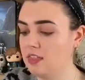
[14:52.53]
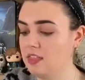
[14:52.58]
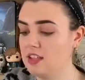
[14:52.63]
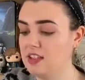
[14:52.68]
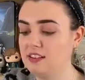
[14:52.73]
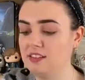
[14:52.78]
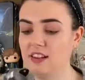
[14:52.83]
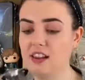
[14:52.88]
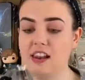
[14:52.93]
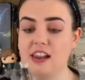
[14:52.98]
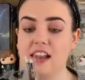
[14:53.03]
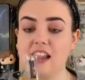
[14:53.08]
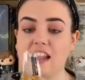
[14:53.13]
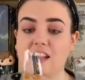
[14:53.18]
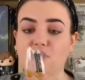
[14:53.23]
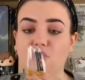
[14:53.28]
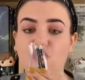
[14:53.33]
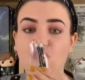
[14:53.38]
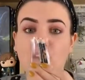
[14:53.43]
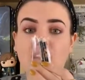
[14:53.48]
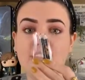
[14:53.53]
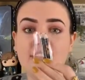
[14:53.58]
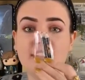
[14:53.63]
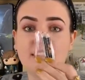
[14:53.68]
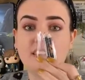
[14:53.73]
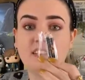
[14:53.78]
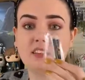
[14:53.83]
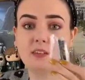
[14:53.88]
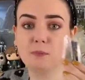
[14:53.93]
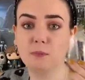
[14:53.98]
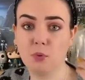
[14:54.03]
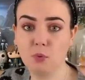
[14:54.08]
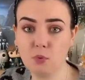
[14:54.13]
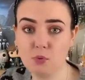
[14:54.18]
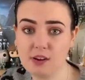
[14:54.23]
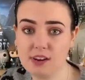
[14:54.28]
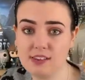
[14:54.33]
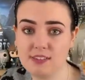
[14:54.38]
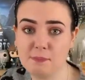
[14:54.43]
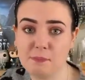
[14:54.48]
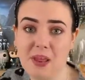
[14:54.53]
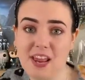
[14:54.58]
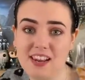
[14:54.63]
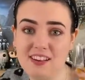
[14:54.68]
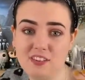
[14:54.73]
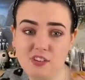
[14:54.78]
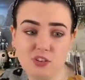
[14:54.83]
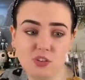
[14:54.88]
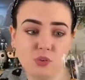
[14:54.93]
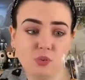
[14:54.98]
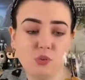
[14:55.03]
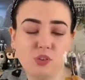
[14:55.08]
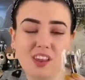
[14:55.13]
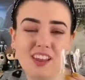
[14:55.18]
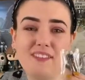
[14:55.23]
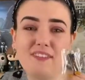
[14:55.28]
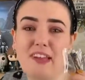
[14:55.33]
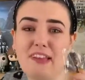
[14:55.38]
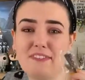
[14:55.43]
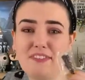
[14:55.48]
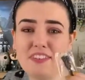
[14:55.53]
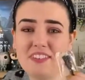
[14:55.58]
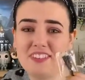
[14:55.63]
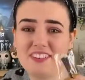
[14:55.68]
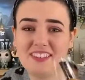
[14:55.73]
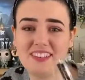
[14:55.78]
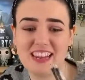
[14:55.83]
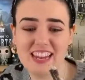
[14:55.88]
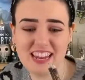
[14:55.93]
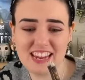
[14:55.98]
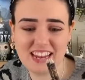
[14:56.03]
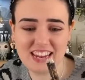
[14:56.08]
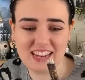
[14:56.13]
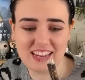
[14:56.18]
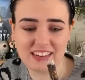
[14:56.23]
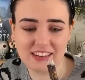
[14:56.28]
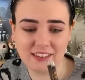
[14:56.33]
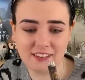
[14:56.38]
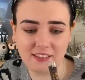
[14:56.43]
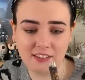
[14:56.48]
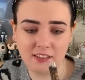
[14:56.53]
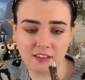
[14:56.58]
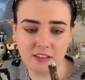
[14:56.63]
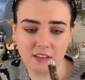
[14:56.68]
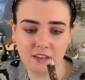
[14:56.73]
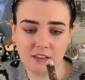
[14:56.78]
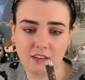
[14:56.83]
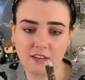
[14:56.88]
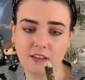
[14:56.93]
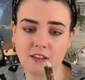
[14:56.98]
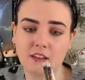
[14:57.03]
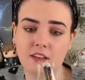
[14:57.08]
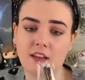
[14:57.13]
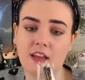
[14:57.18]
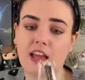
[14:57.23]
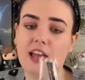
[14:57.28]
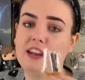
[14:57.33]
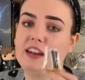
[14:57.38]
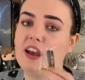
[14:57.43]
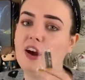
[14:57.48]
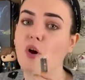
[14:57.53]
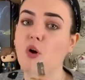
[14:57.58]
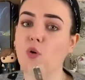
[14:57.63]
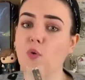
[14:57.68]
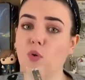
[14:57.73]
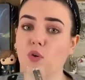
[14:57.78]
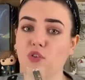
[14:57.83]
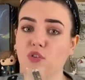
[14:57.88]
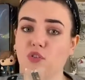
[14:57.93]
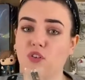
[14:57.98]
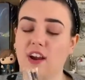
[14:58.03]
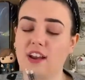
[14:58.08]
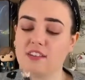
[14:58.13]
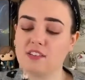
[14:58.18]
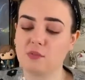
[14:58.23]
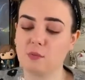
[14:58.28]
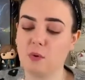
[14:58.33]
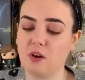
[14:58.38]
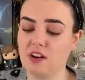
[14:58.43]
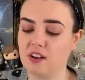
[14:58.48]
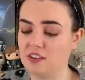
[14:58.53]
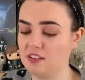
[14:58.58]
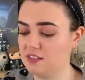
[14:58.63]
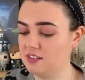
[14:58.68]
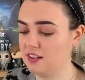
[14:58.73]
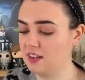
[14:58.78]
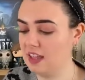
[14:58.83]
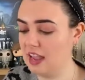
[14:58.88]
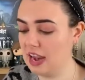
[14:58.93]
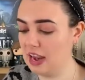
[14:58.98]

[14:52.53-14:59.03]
These are literally the smallest pencils I've ever seen. And they're Hogwarts Crest ones.